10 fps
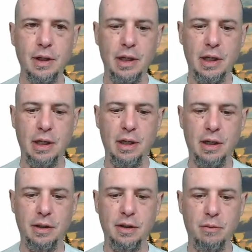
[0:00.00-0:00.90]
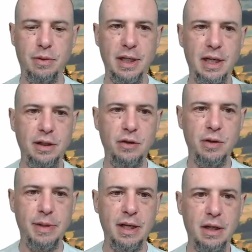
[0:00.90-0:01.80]
Uh, so plant U
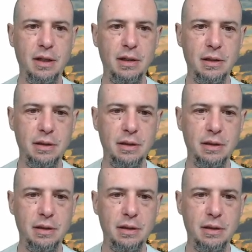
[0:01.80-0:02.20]
M L,